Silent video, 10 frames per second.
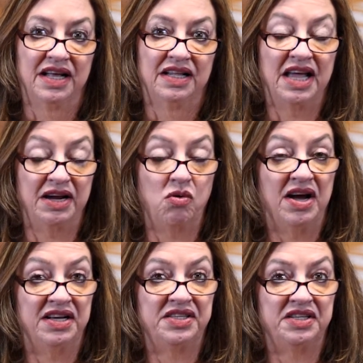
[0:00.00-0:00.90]

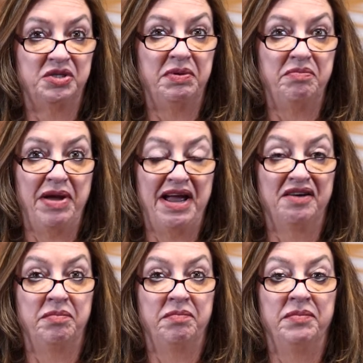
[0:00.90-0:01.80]
Likewise, it has been
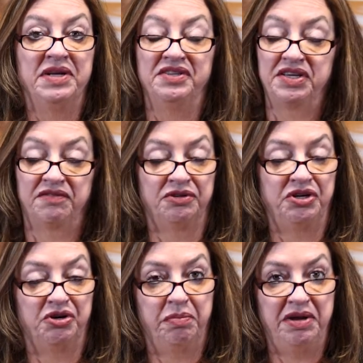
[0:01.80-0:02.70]
banned in several
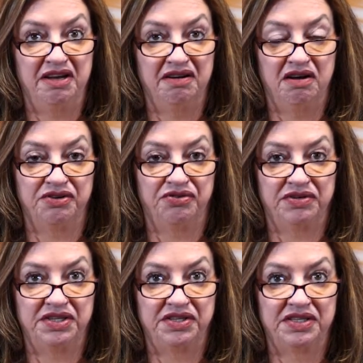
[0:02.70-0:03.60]
European
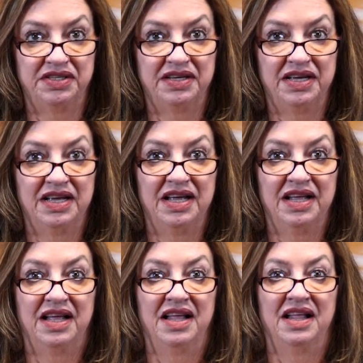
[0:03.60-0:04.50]
countries.
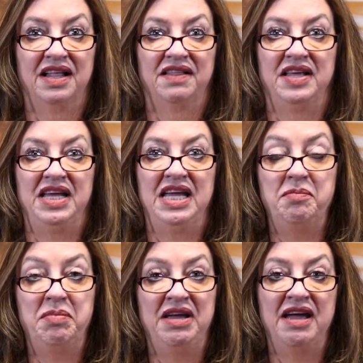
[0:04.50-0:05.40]
The
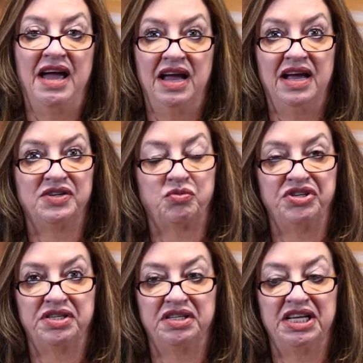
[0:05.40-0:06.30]
EPA has
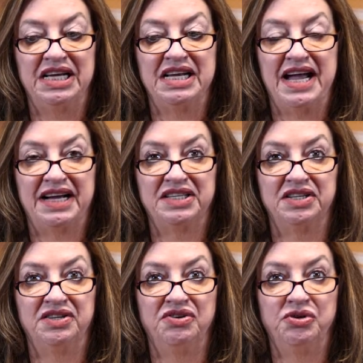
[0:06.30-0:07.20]
recently
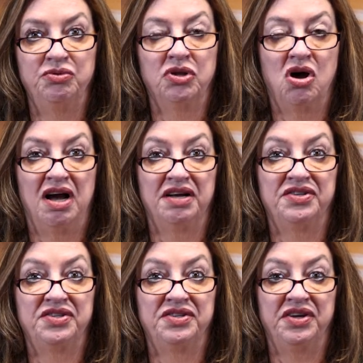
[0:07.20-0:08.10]
enacted new
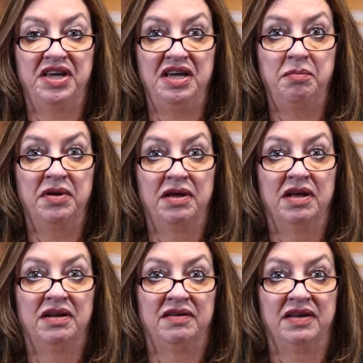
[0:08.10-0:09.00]
laws to keep
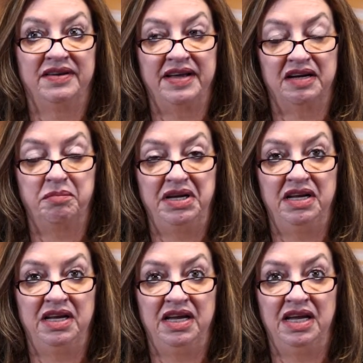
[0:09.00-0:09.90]

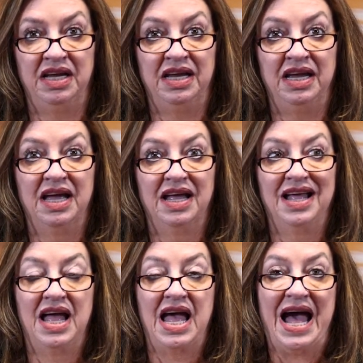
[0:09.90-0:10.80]
DecaBDE
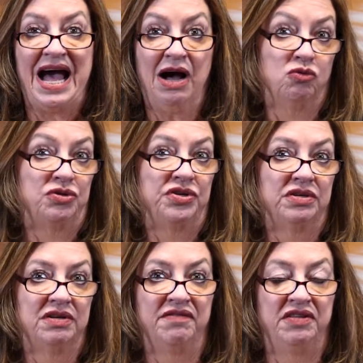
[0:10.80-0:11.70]
out
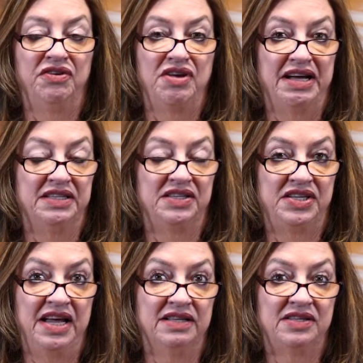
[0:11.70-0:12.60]
of the United
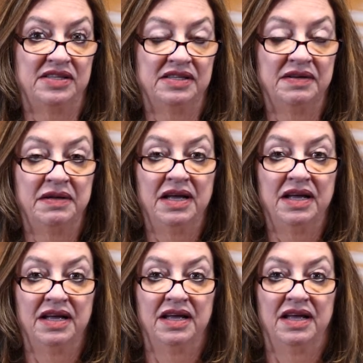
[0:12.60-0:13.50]
States
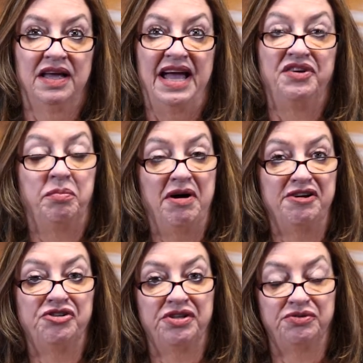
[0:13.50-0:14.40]
and to
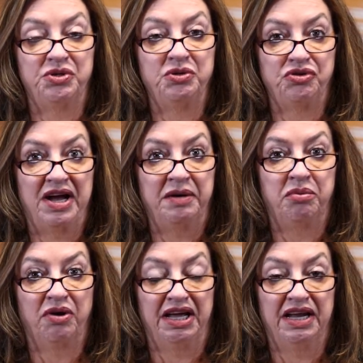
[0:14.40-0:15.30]
punish those who try to
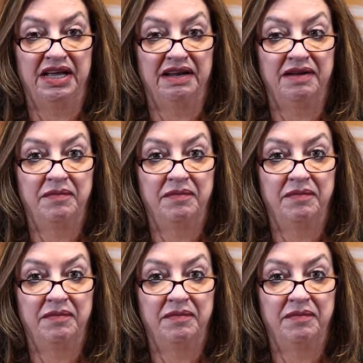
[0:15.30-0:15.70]
bring it in.